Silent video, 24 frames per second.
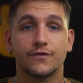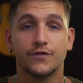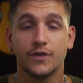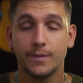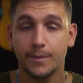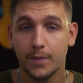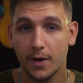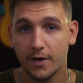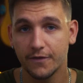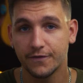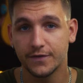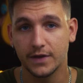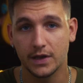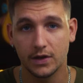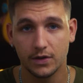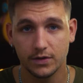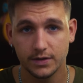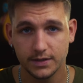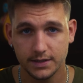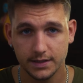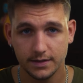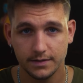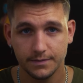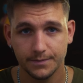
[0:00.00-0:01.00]
football
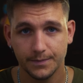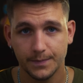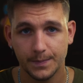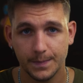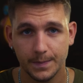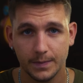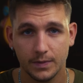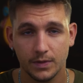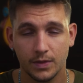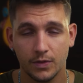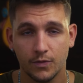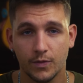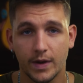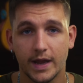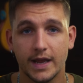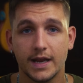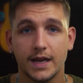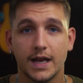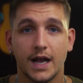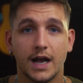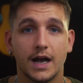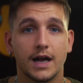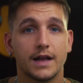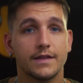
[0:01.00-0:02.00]
field, right,
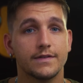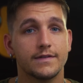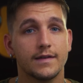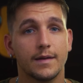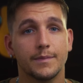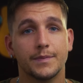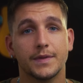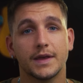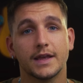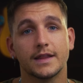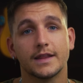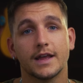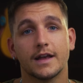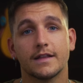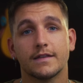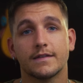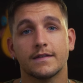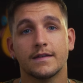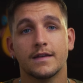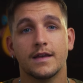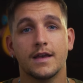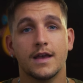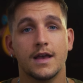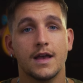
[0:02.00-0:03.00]
on something
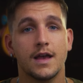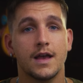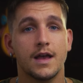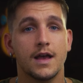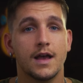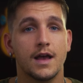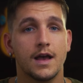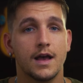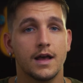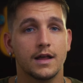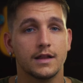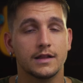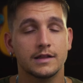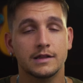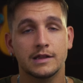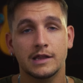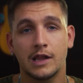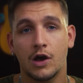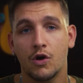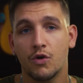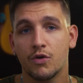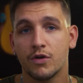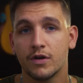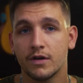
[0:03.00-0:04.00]
that's
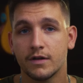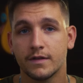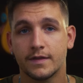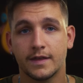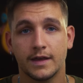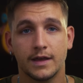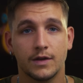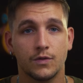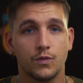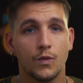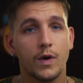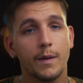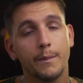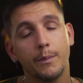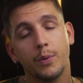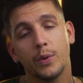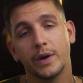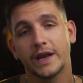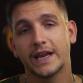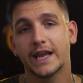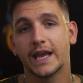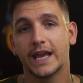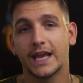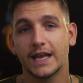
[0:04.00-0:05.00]
lower than
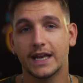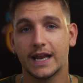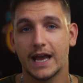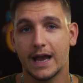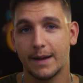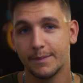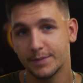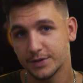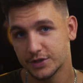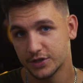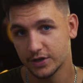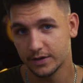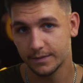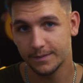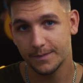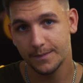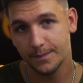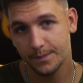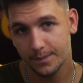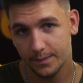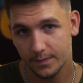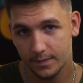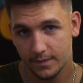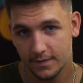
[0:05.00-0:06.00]
1.8 aperture.
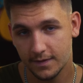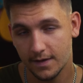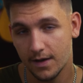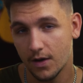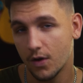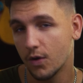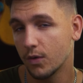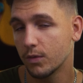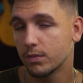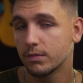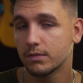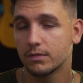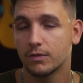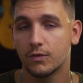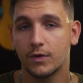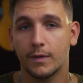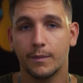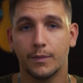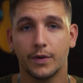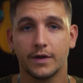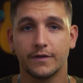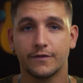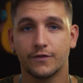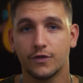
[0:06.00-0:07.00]
So
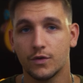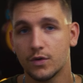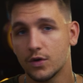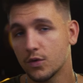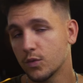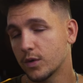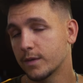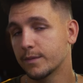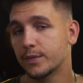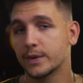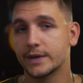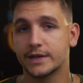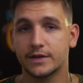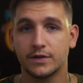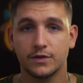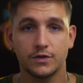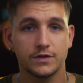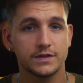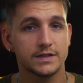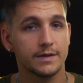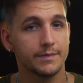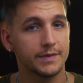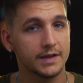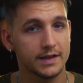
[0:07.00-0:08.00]
1.4,
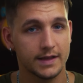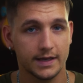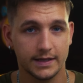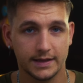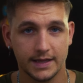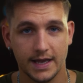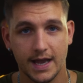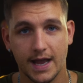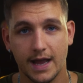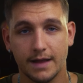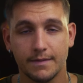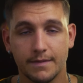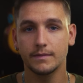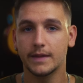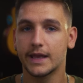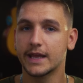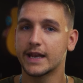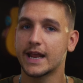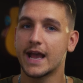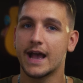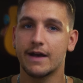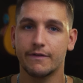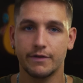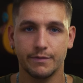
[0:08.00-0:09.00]
1.2, something like that, and
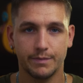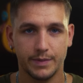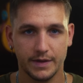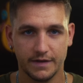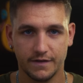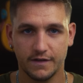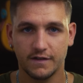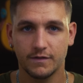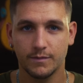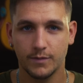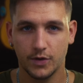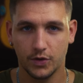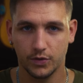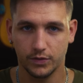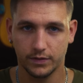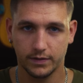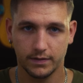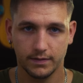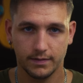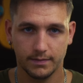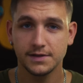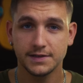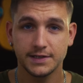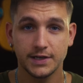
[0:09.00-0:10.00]
have it be smooth.
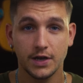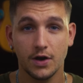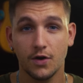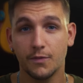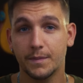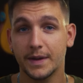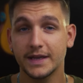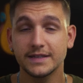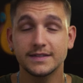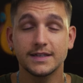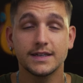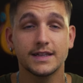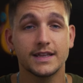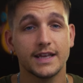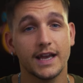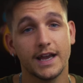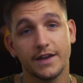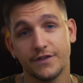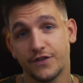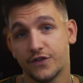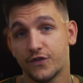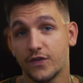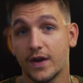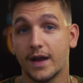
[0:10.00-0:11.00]
So basically I
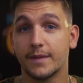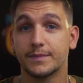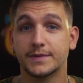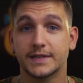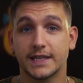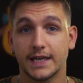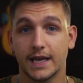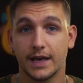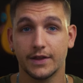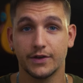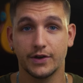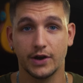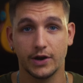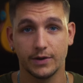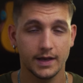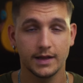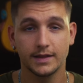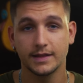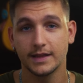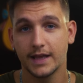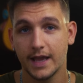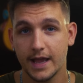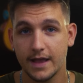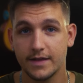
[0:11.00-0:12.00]
strapped together a
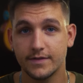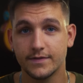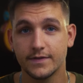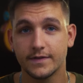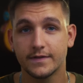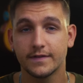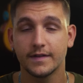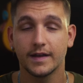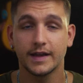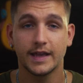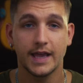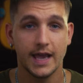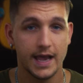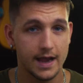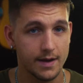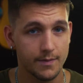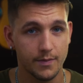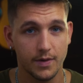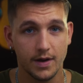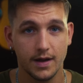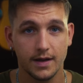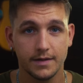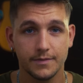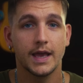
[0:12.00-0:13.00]
lens, a
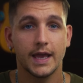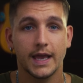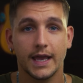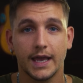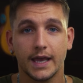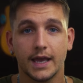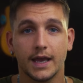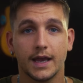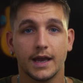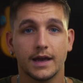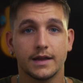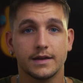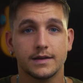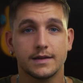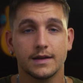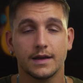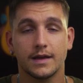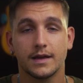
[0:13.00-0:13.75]
camera, and